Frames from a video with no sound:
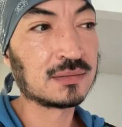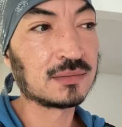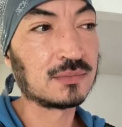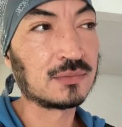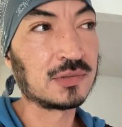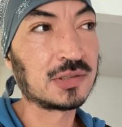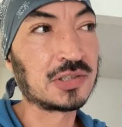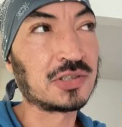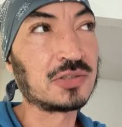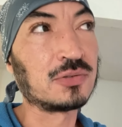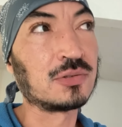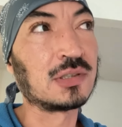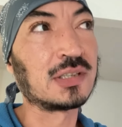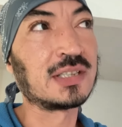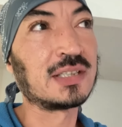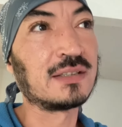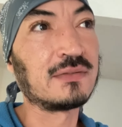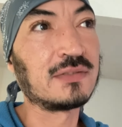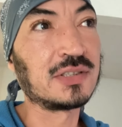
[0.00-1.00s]
Once you are
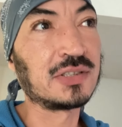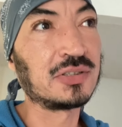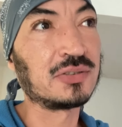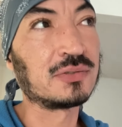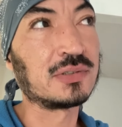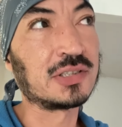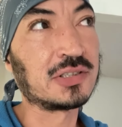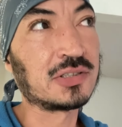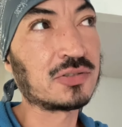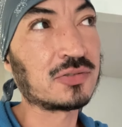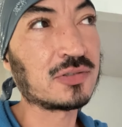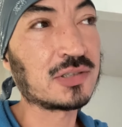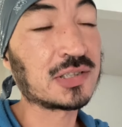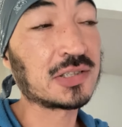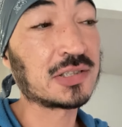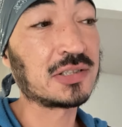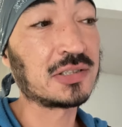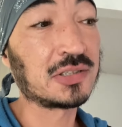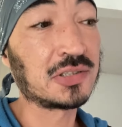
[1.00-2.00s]
given your
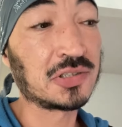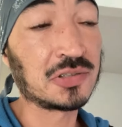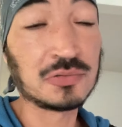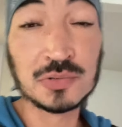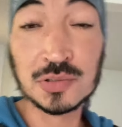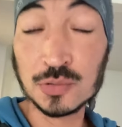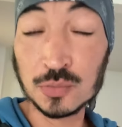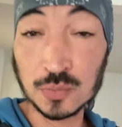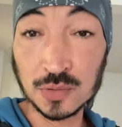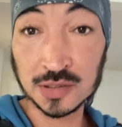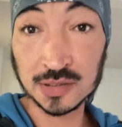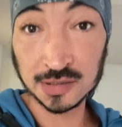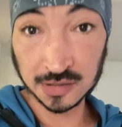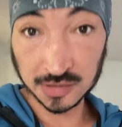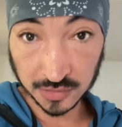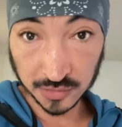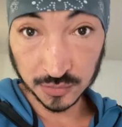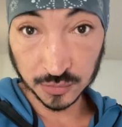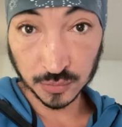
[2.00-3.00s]
instructions, you know what to
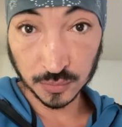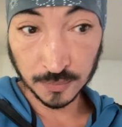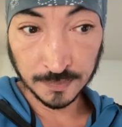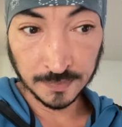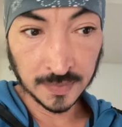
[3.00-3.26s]
do.